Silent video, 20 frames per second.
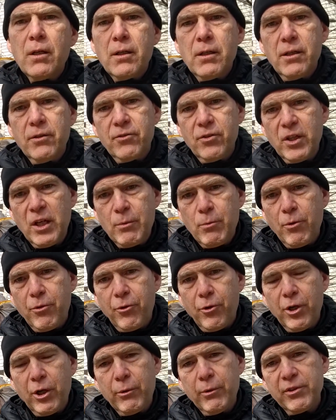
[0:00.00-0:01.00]
This is a Nemo
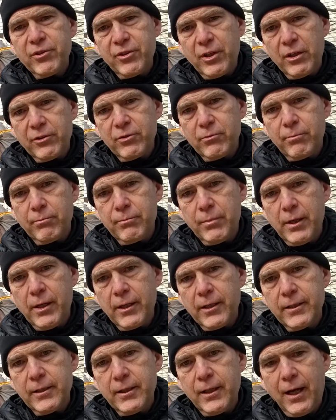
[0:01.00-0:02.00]
30 degree salsa
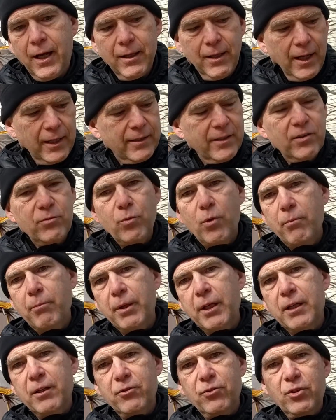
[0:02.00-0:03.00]
bag. I like this one
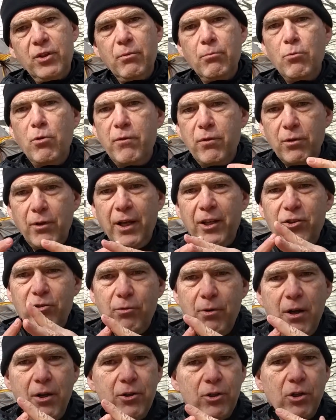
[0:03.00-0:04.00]
because you can move your legs
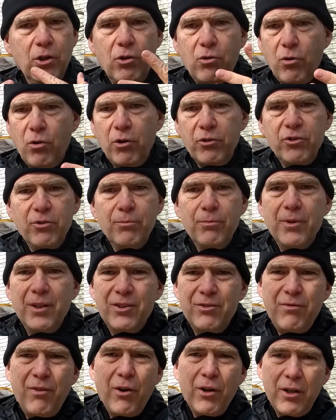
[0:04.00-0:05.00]
around, you can cross them. It's
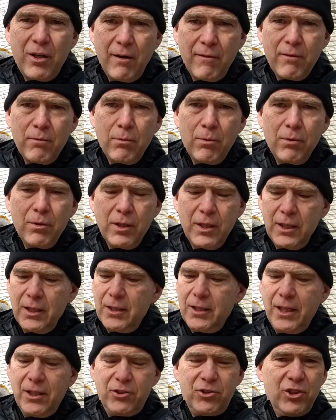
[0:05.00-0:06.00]
very comfortable.
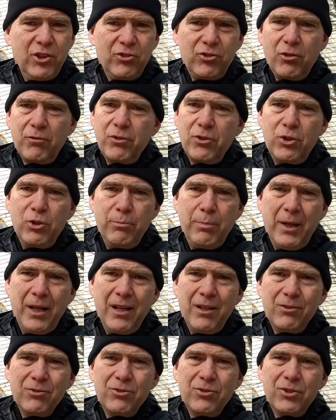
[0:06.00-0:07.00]
It's just over 2
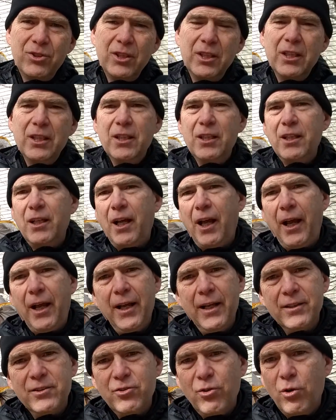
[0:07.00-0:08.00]
pounds.
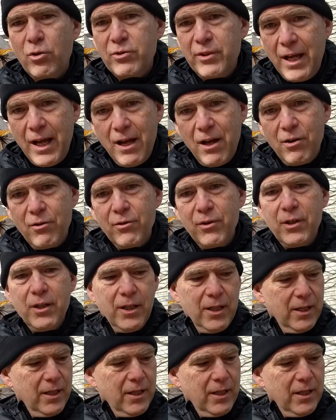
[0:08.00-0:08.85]
It's down.